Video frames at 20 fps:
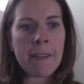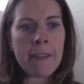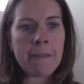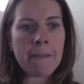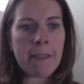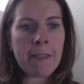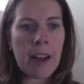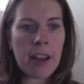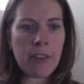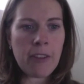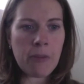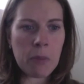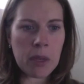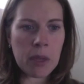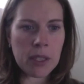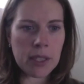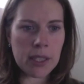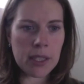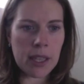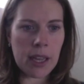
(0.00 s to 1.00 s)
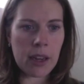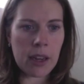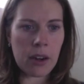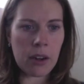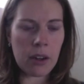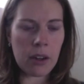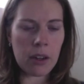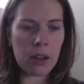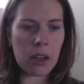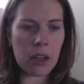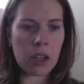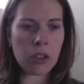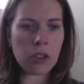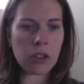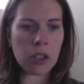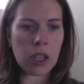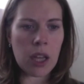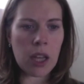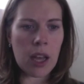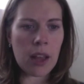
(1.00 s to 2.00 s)
5 months later, on
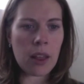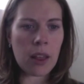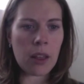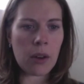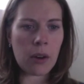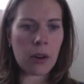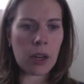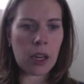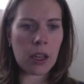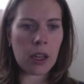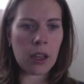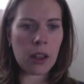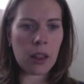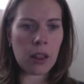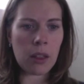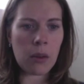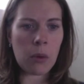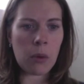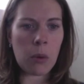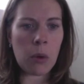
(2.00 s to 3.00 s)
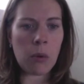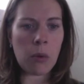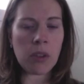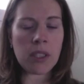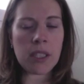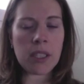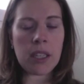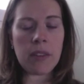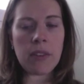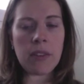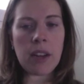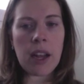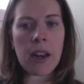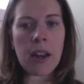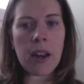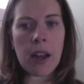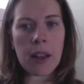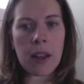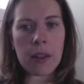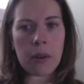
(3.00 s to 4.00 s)
July 30th, we received
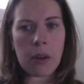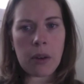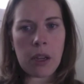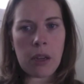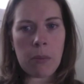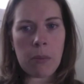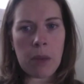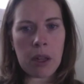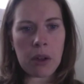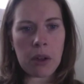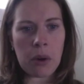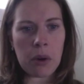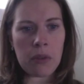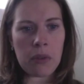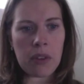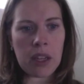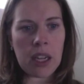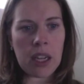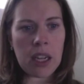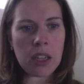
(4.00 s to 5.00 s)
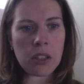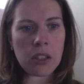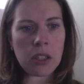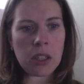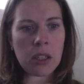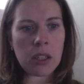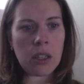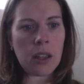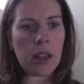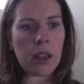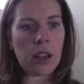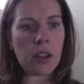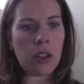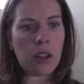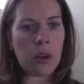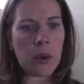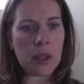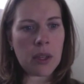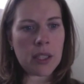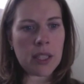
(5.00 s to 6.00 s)
another email notification that
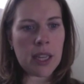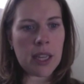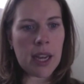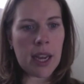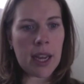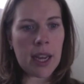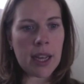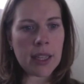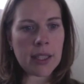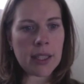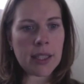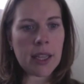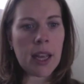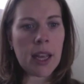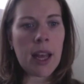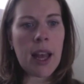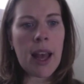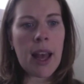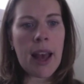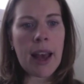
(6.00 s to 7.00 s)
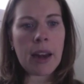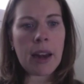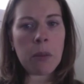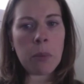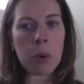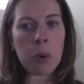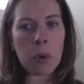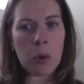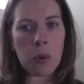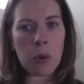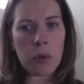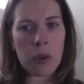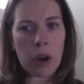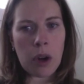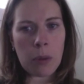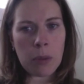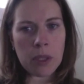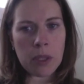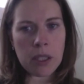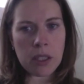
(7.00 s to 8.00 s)
USCIS had approved our
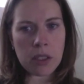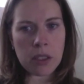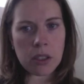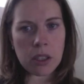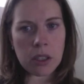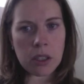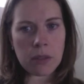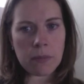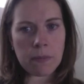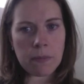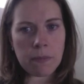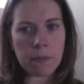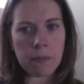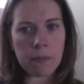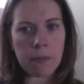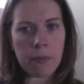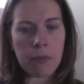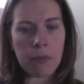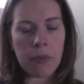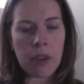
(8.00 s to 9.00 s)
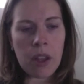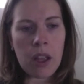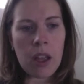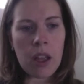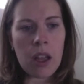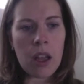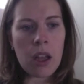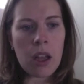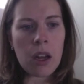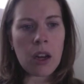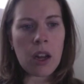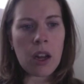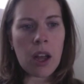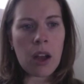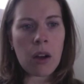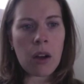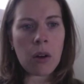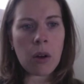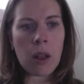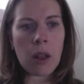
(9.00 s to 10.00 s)
petition.
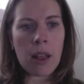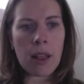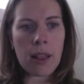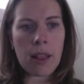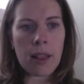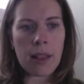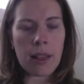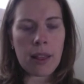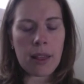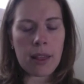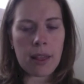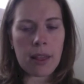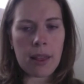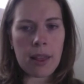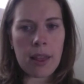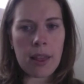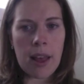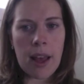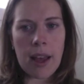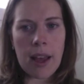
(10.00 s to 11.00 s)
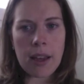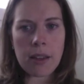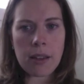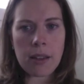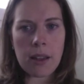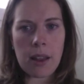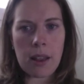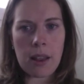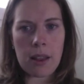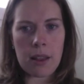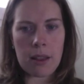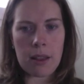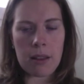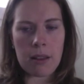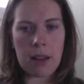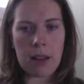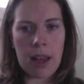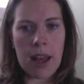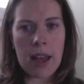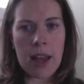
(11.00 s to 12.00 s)
Now, that
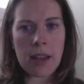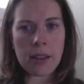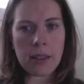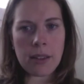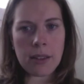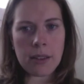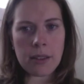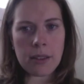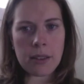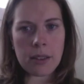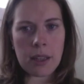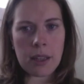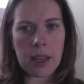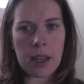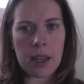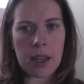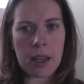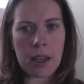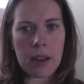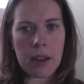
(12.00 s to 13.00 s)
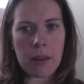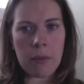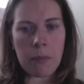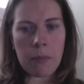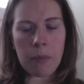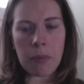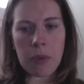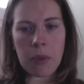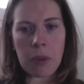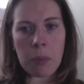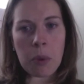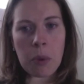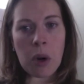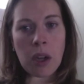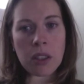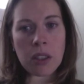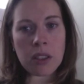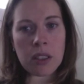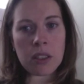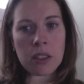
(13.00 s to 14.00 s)
ends the
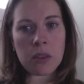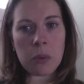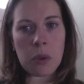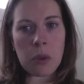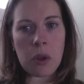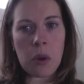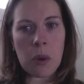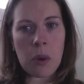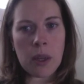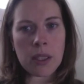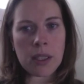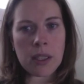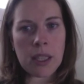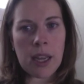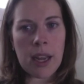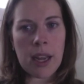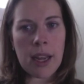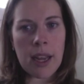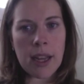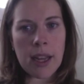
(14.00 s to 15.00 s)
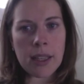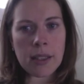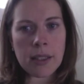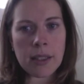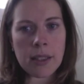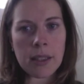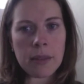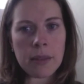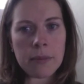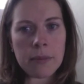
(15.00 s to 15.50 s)
process with USCIS.